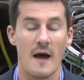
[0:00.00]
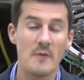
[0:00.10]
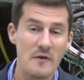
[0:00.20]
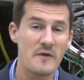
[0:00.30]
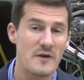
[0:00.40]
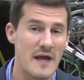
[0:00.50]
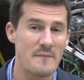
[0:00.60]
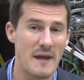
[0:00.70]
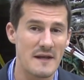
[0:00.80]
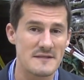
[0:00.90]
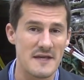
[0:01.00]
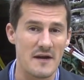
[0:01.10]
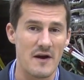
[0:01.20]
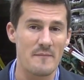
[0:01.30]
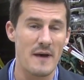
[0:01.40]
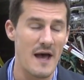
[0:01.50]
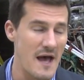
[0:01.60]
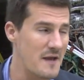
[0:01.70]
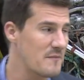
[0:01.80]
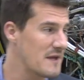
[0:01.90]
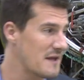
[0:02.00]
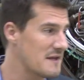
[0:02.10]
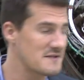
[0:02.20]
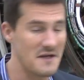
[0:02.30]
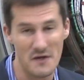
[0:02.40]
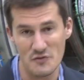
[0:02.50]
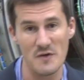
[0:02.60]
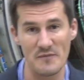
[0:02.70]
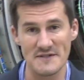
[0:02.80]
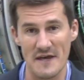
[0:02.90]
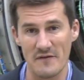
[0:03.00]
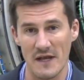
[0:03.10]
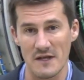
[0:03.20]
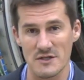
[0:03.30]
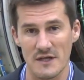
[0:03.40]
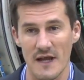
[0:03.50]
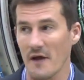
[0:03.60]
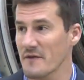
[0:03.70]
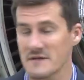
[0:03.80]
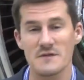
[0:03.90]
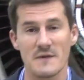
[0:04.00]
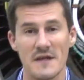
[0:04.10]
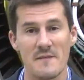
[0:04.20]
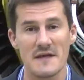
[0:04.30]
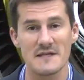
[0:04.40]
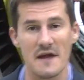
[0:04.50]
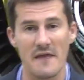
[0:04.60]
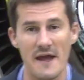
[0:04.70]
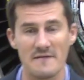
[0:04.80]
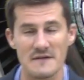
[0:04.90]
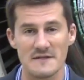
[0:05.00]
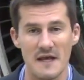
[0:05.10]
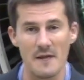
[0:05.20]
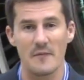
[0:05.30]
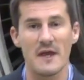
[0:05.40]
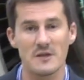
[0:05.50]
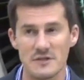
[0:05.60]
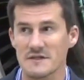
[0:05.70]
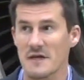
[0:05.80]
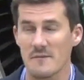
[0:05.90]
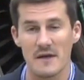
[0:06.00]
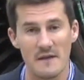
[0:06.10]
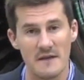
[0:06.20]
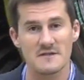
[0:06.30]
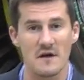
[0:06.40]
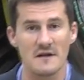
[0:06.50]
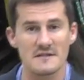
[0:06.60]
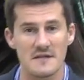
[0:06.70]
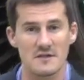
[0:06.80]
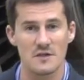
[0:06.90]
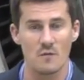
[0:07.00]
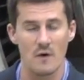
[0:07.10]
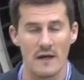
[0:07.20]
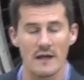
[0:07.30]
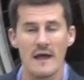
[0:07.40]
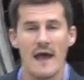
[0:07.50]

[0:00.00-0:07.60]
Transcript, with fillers: I'm here in the United maintenance hangar, and behind me is a 777 engine. Now, this is really amazing how they have this set up. The engines come in, and they start at station 1,